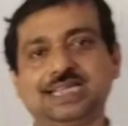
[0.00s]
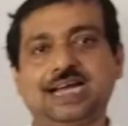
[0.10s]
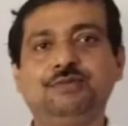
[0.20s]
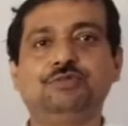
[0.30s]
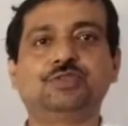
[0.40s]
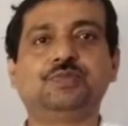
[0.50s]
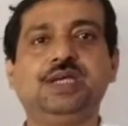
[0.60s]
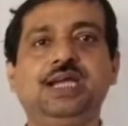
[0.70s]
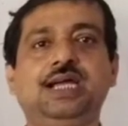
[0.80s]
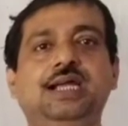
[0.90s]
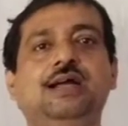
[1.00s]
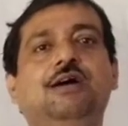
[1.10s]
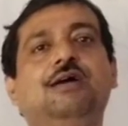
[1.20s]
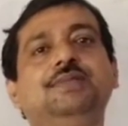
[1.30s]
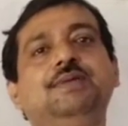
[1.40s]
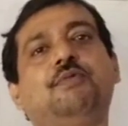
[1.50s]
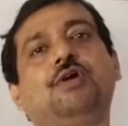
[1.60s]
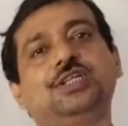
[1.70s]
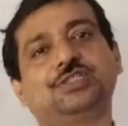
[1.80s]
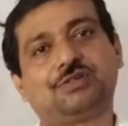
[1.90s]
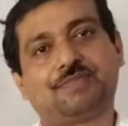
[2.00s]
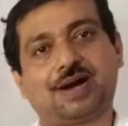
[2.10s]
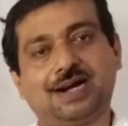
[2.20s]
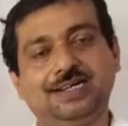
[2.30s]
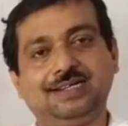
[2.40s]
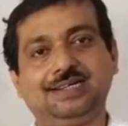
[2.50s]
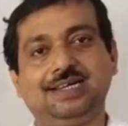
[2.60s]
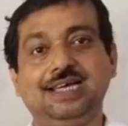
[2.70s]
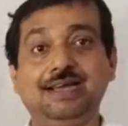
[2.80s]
atmosphere of the forest of Arden,